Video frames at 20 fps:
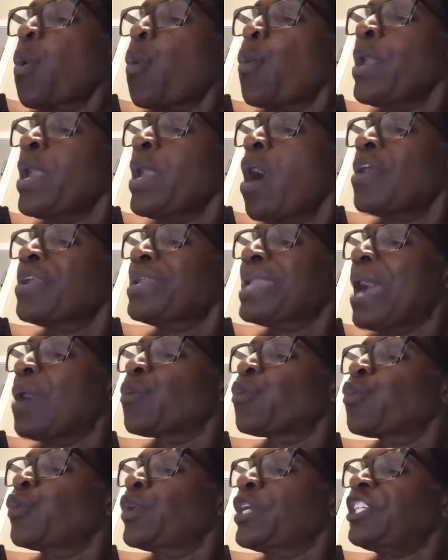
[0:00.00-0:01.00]
We are
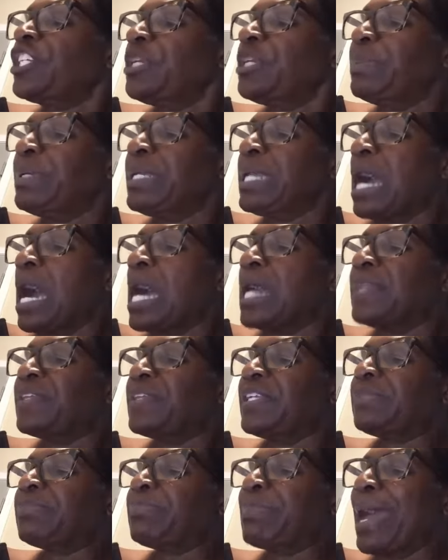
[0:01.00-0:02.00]
not reaching beyond
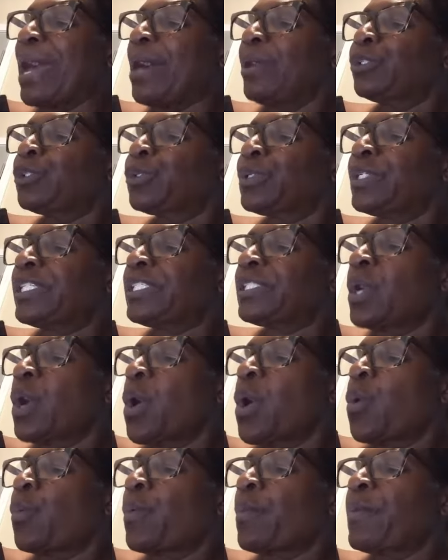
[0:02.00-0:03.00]
these boundaries
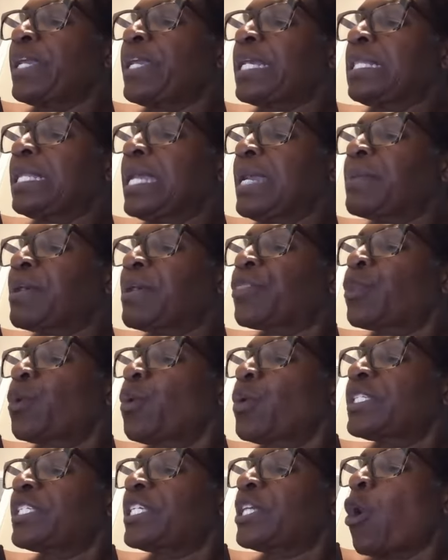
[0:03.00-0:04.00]
when we claim
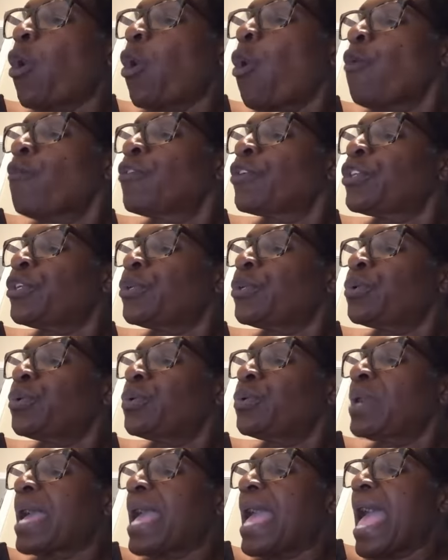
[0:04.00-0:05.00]
authority over
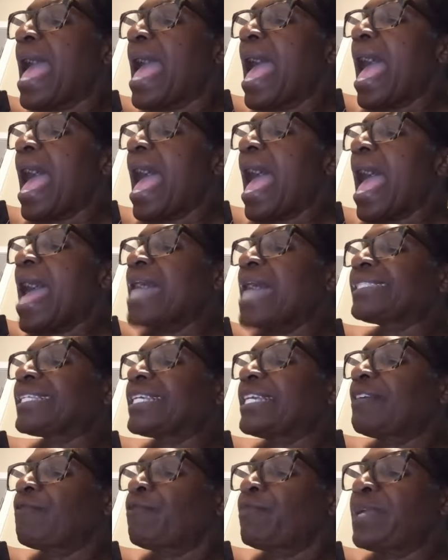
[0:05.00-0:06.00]
you as
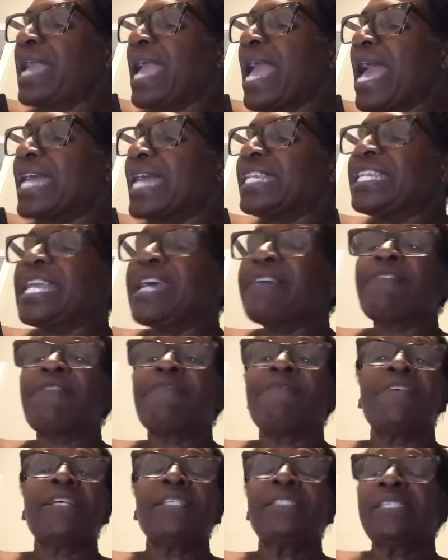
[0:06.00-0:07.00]
if we had
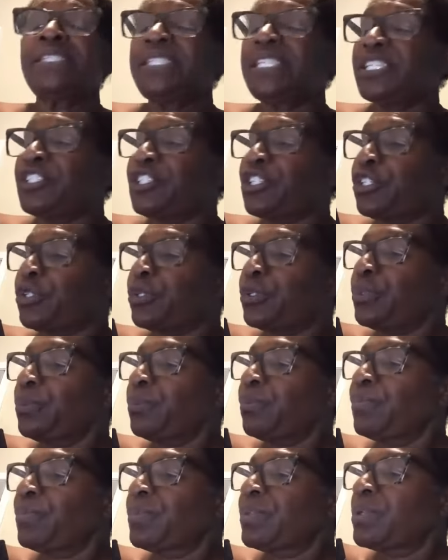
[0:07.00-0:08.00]
never visited you,
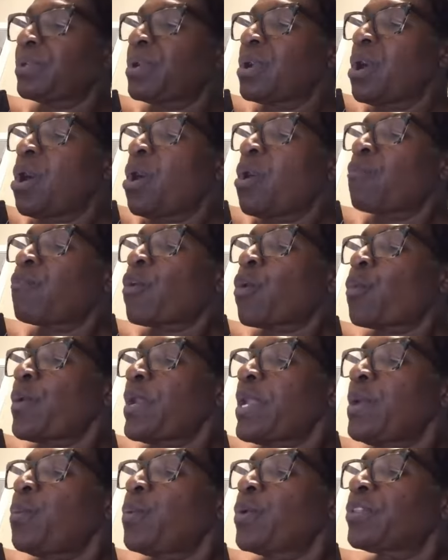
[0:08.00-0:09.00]
for
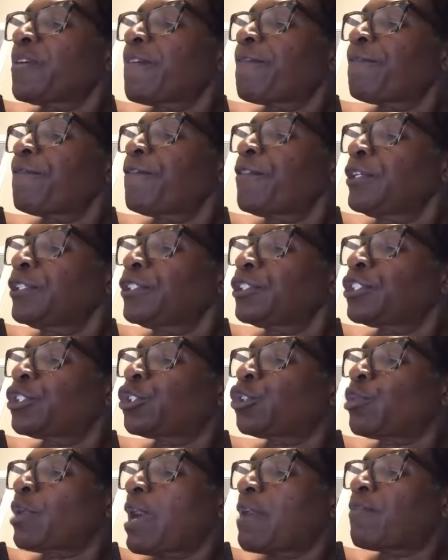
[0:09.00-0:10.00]
we were the first to
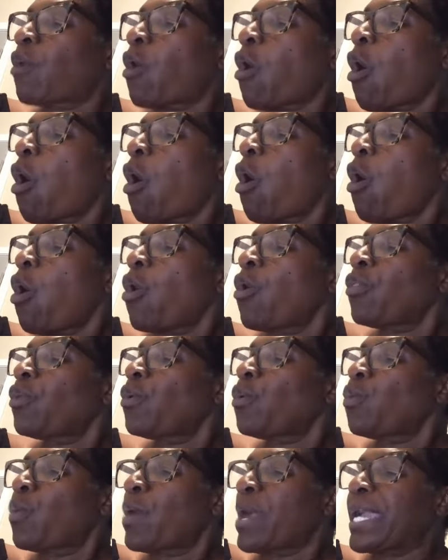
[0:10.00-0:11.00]
travel all
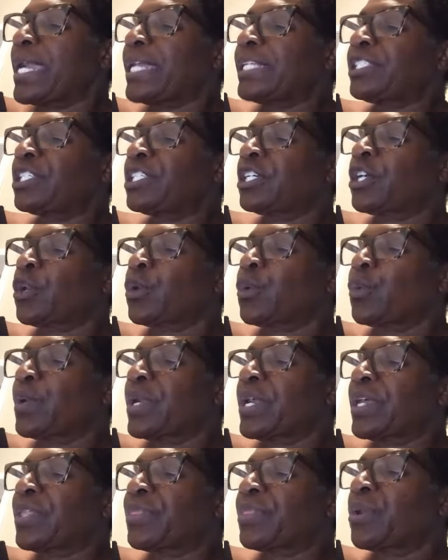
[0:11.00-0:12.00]
the way to
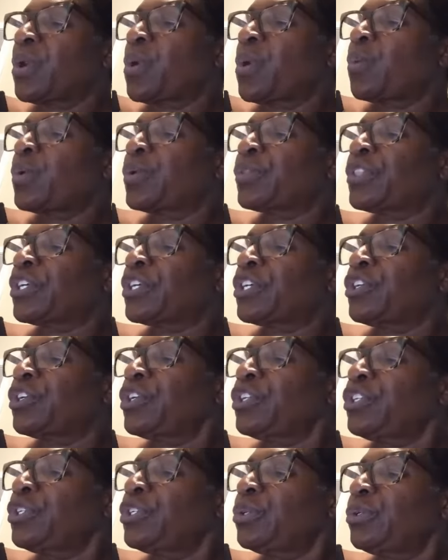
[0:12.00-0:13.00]
Corinth with the
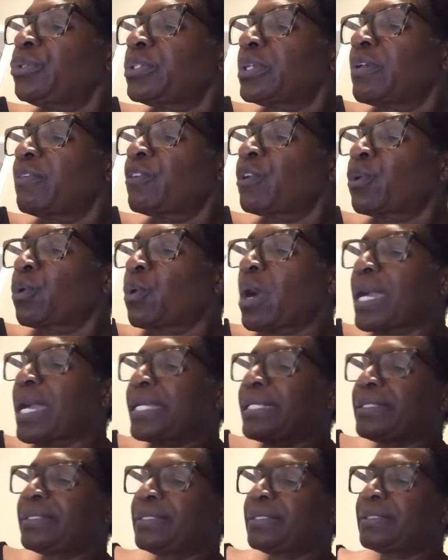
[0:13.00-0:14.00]
good news of
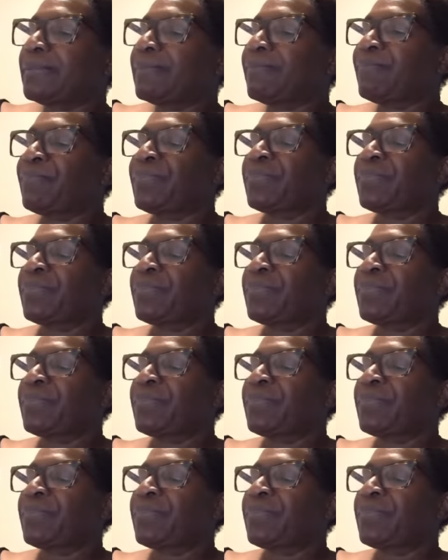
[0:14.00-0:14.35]
Christ.